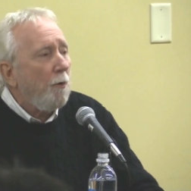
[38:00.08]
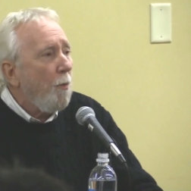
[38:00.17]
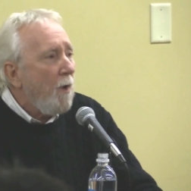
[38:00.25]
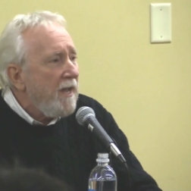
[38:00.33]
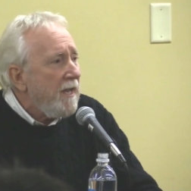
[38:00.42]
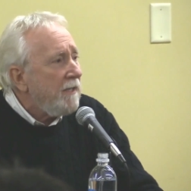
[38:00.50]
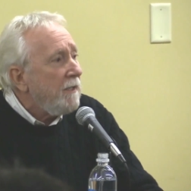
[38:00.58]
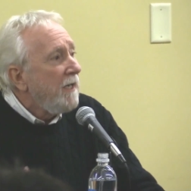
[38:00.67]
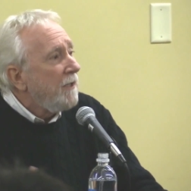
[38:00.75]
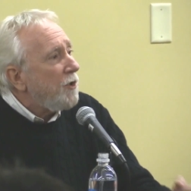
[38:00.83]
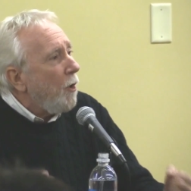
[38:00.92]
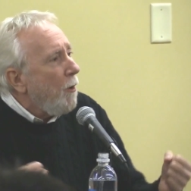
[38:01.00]
their way
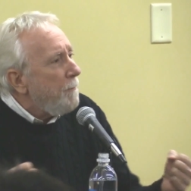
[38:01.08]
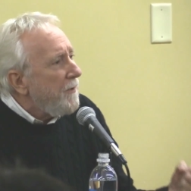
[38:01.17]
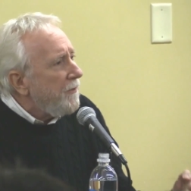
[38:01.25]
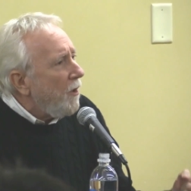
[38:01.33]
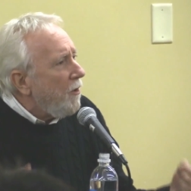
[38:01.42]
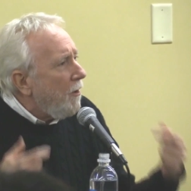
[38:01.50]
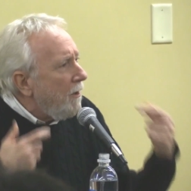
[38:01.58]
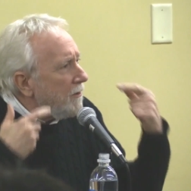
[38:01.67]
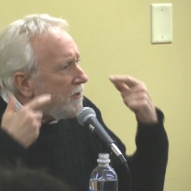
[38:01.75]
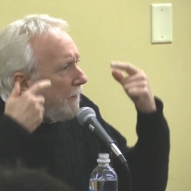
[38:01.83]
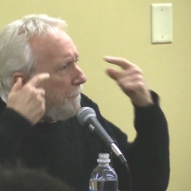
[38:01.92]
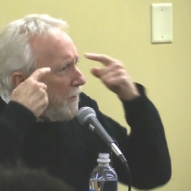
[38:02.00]
to open their
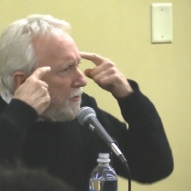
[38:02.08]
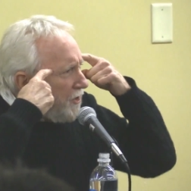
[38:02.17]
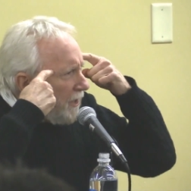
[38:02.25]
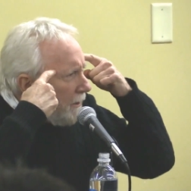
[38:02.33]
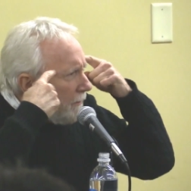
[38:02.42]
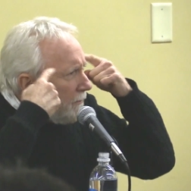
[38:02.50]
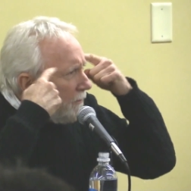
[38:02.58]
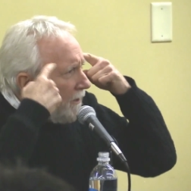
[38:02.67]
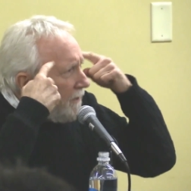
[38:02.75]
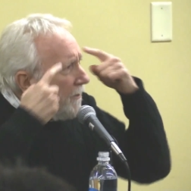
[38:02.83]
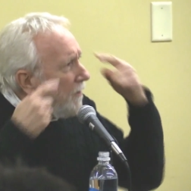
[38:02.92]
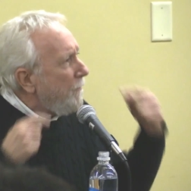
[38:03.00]
hearts and
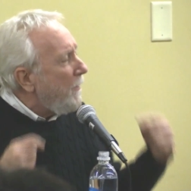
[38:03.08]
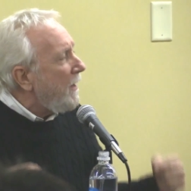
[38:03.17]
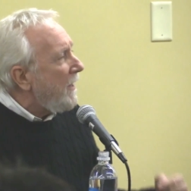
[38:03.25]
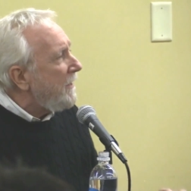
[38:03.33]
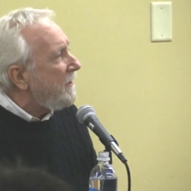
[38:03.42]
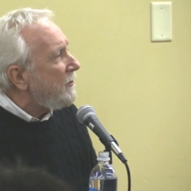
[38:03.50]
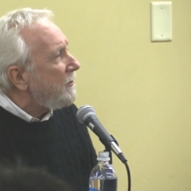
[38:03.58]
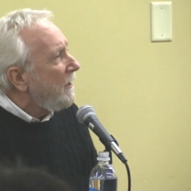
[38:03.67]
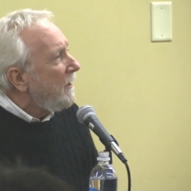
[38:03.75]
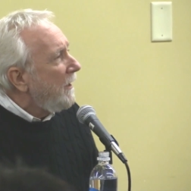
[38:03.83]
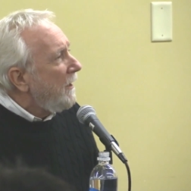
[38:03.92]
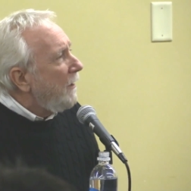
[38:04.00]
particularly their
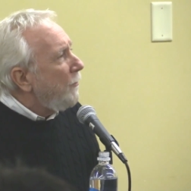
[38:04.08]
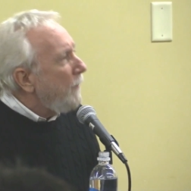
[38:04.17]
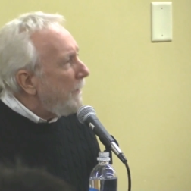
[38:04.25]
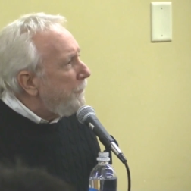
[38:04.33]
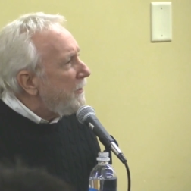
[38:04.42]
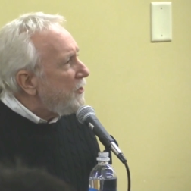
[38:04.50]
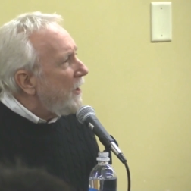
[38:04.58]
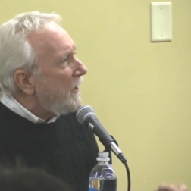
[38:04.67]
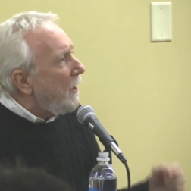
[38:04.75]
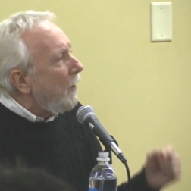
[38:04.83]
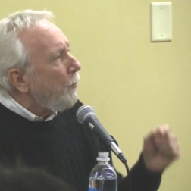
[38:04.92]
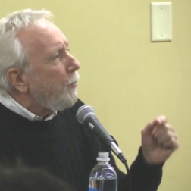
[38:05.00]
minds,
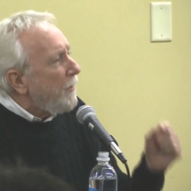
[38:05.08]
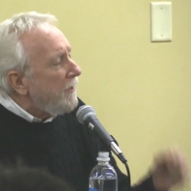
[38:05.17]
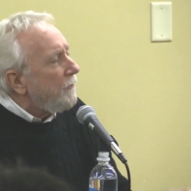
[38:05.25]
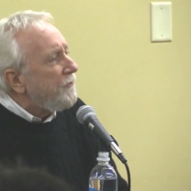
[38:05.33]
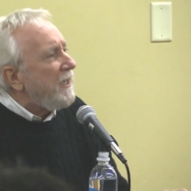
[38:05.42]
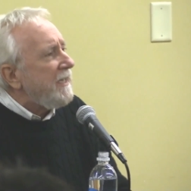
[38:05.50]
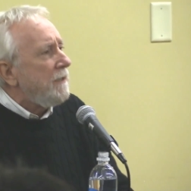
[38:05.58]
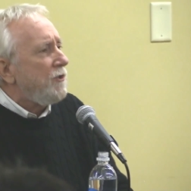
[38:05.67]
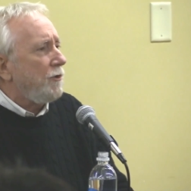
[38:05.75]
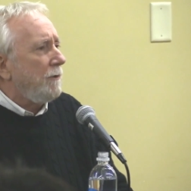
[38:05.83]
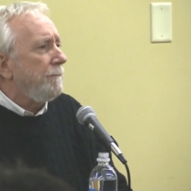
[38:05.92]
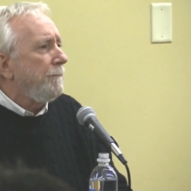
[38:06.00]
represent a real
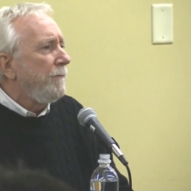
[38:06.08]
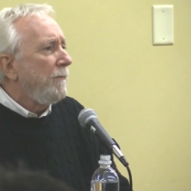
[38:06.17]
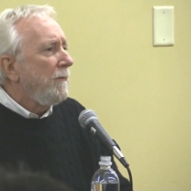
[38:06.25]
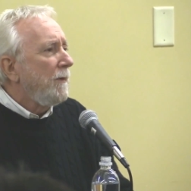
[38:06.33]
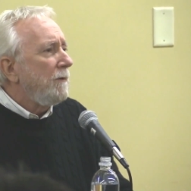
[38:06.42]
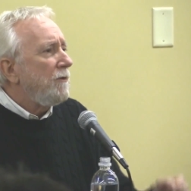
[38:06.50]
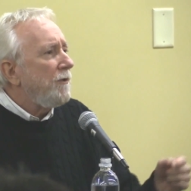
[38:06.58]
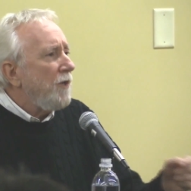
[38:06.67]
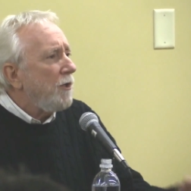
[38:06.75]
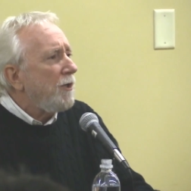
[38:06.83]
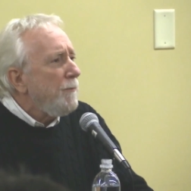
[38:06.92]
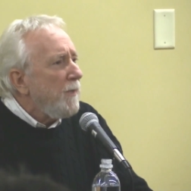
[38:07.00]
danger to
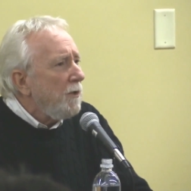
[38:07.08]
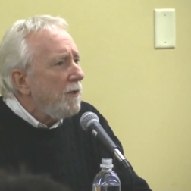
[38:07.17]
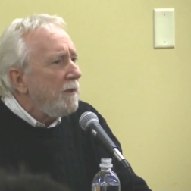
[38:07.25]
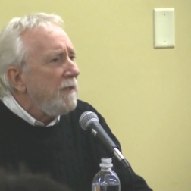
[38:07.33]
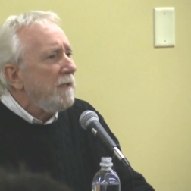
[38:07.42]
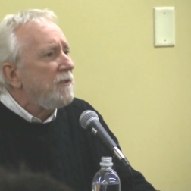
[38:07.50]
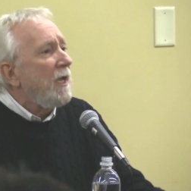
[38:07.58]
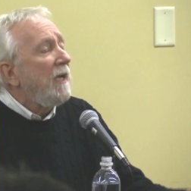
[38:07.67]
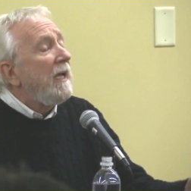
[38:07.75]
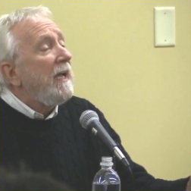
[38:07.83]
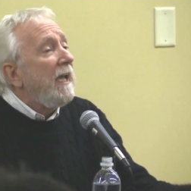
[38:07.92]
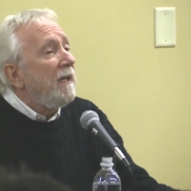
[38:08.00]
their communities
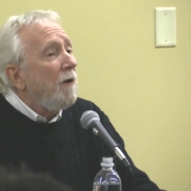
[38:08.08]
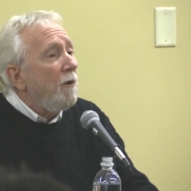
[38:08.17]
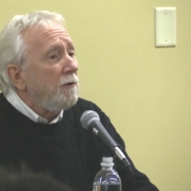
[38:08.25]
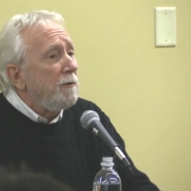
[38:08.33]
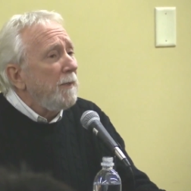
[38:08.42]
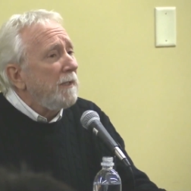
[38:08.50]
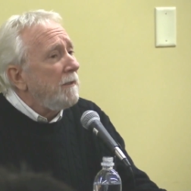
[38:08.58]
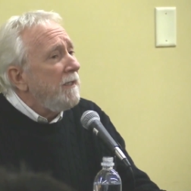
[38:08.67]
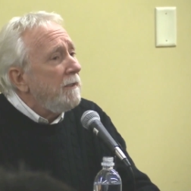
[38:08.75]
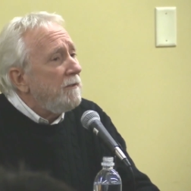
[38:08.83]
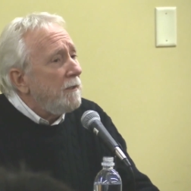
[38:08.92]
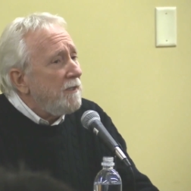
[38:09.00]
and
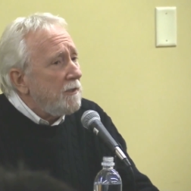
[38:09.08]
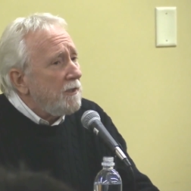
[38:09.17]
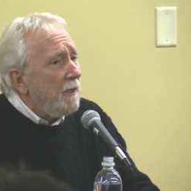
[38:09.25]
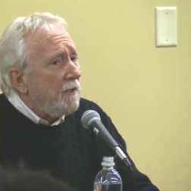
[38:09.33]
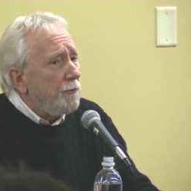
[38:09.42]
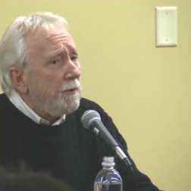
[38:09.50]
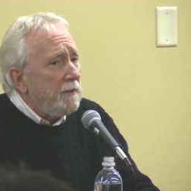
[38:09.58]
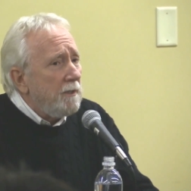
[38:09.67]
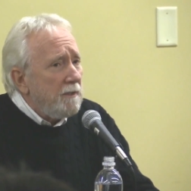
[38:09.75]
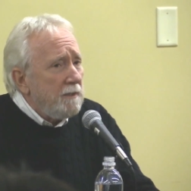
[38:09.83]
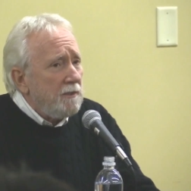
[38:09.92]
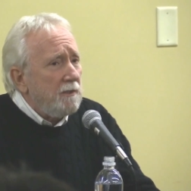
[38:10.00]
ultimately to this country,
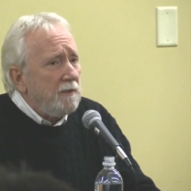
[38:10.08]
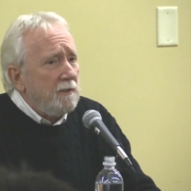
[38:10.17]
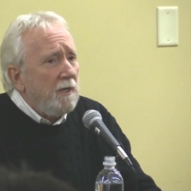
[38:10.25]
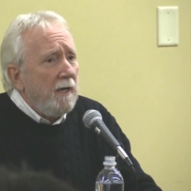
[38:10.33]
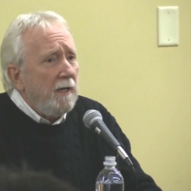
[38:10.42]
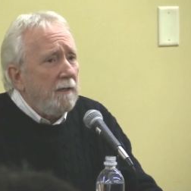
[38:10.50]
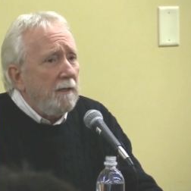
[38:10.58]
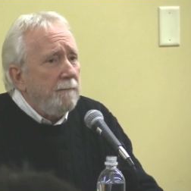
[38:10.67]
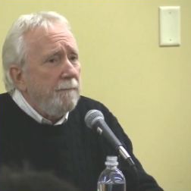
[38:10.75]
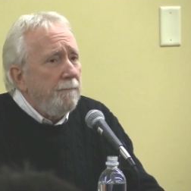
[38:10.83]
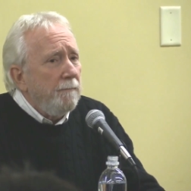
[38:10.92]
to this society.